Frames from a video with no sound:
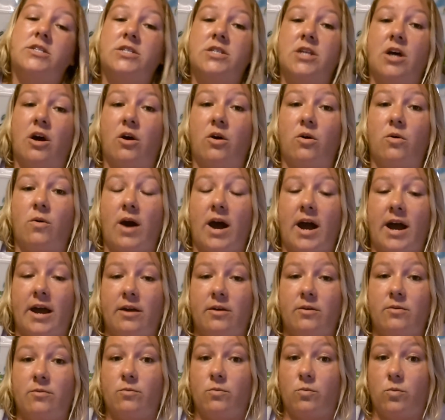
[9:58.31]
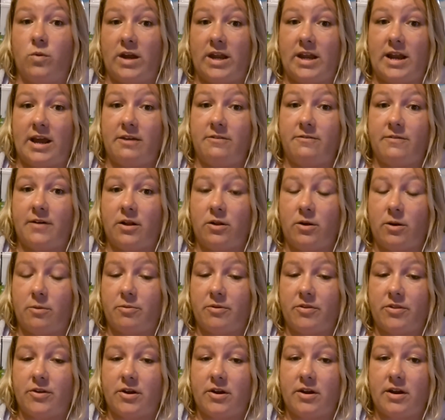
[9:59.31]
So when I follow
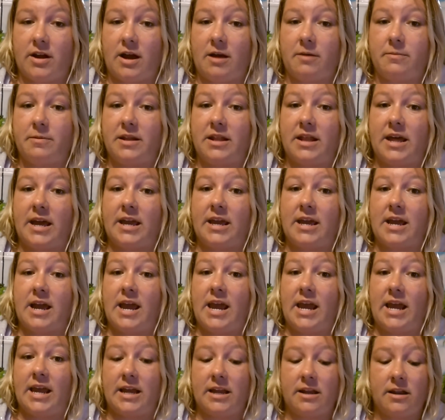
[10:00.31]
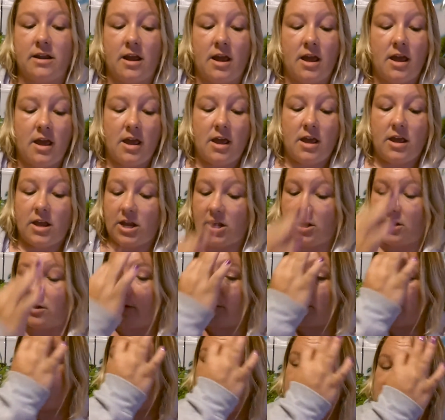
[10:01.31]
up with her, I'll be like, and, you
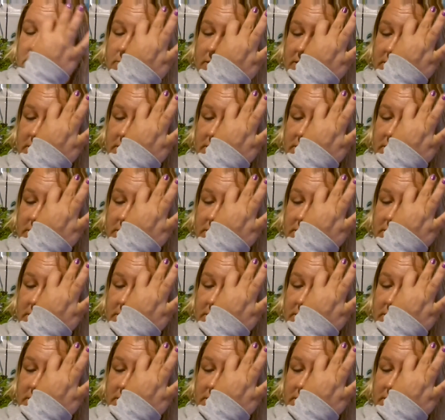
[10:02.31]
know, just